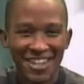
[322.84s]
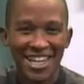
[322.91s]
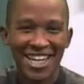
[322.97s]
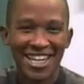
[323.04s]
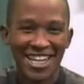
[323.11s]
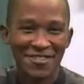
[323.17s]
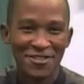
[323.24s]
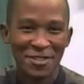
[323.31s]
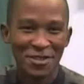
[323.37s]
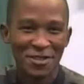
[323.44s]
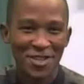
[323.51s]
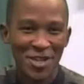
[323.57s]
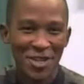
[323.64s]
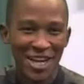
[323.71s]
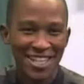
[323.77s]
I love you.
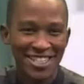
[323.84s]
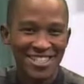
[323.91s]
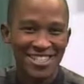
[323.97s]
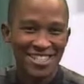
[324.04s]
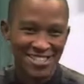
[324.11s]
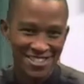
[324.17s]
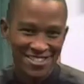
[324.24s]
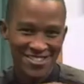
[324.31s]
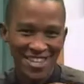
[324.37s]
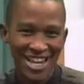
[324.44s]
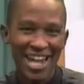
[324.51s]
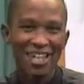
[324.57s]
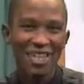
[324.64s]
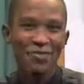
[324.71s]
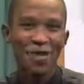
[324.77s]
All right. Just
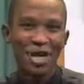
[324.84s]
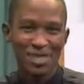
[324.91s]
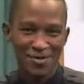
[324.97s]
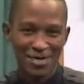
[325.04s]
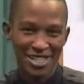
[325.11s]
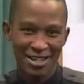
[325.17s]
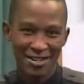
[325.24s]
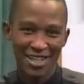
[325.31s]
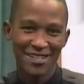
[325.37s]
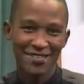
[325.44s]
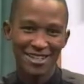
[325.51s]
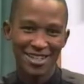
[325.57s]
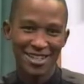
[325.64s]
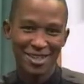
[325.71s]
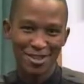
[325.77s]
check out the basement. I'll leave
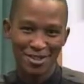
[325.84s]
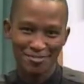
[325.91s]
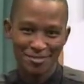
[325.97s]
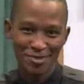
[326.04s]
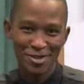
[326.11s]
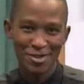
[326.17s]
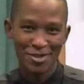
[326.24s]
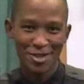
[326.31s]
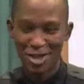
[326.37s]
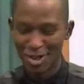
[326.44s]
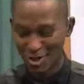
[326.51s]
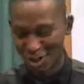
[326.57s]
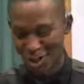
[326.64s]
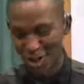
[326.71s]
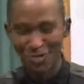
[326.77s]
a little, you
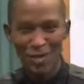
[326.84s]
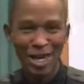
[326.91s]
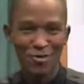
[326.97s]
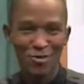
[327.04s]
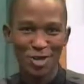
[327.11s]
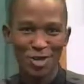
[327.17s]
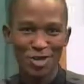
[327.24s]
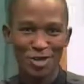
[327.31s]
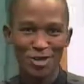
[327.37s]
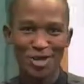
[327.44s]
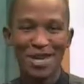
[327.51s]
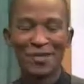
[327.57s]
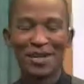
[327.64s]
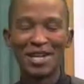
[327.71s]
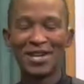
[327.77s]
know, notepad of what to do.
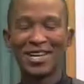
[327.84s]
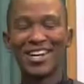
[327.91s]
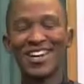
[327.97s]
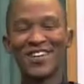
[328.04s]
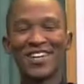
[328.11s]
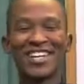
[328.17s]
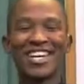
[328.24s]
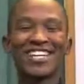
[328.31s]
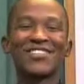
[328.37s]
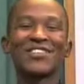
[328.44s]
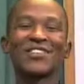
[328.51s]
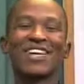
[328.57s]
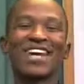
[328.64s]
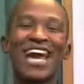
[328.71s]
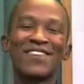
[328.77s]
But anyway, we're going to head to
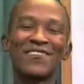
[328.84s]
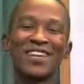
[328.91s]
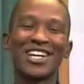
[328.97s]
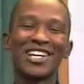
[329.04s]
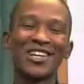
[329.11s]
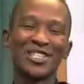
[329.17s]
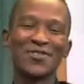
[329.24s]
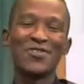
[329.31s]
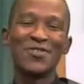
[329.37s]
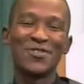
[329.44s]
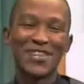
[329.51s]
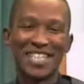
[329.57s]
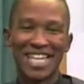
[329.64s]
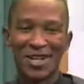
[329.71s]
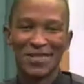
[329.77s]
a quick ad break. Lots more
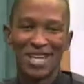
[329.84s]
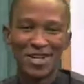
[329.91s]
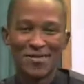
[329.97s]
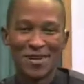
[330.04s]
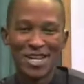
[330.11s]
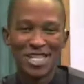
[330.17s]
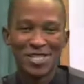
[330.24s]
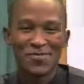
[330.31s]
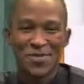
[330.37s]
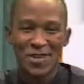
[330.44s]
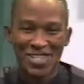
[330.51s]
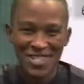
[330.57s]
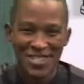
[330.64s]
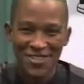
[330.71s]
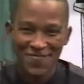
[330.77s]
fun coming up on
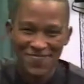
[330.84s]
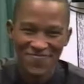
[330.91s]
Expresso.